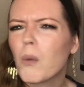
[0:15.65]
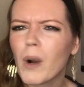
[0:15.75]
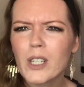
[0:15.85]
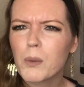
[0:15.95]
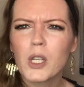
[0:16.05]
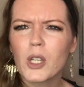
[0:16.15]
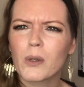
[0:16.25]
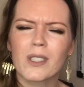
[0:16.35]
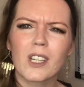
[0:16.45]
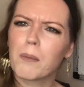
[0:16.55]
Why do we
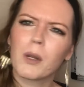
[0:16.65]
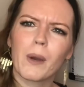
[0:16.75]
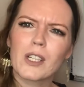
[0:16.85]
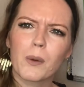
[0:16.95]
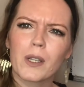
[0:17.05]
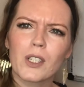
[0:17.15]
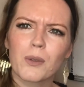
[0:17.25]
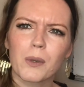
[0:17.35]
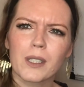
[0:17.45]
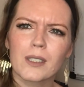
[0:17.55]
use WH
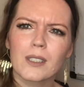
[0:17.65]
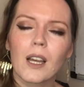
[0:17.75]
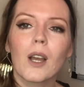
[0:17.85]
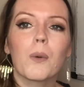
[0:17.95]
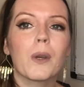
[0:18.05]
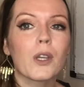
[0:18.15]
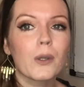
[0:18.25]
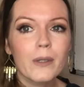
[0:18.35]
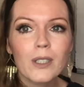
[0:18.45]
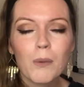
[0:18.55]
question words? We
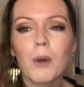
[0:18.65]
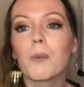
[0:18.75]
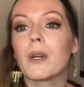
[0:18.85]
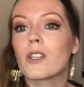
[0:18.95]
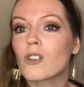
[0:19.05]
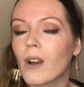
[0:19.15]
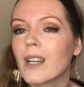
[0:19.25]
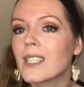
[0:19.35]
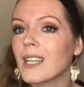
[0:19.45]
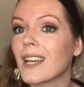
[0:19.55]
use them when we're trying
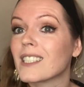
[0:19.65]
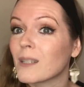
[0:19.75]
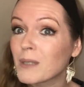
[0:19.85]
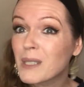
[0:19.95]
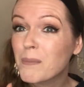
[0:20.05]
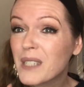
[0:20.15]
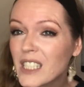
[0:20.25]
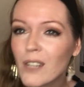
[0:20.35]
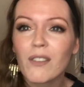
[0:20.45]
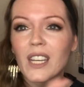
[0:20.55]
to get some
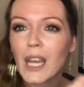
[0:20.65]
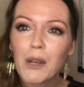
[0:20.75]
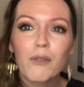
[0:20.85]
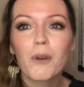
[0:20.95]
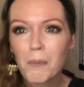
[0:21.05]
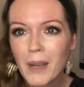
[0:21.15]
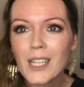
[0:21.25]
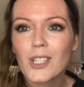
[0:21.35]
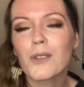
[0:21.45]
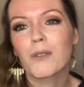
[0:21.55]
specific
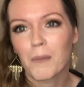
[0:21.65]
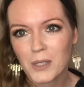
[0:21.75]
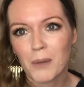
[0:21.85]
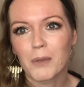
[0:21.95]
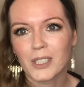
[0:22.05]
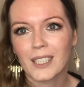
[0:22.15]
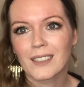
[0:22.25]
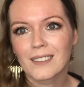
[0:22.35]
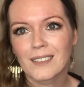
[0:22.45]
information from somebody.